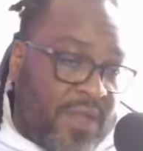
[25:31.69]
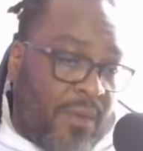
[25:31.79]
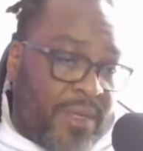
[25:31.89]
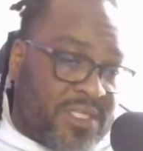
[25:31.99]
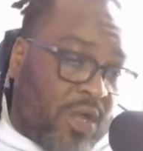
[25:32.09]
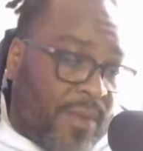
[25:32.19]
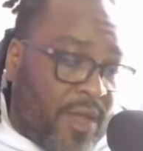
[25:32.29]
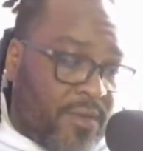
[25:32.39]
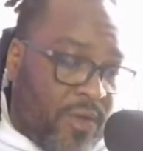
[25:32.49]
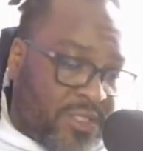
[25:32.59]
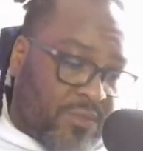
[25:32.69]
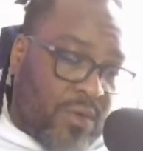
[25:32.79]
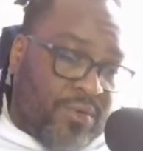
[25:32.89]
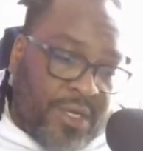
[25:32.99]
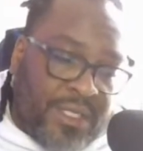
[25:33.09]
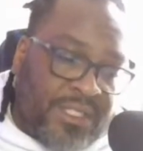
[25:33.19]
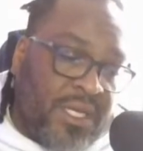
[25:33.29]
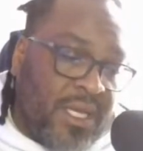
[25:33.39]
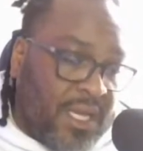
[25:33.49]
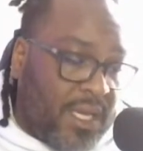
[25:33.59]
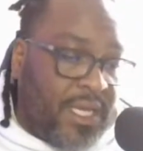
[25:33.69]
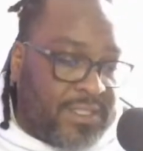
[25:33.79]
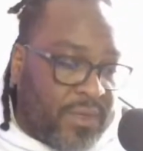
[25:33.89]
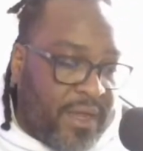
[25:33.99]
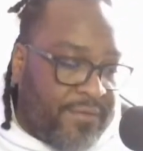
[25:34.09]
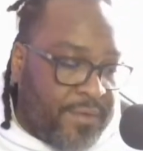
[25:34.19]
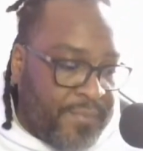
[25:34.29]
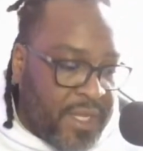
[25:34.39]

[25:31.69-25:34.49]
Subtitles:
if y'all want to talk about the Baltimore Bridge, it's whatever.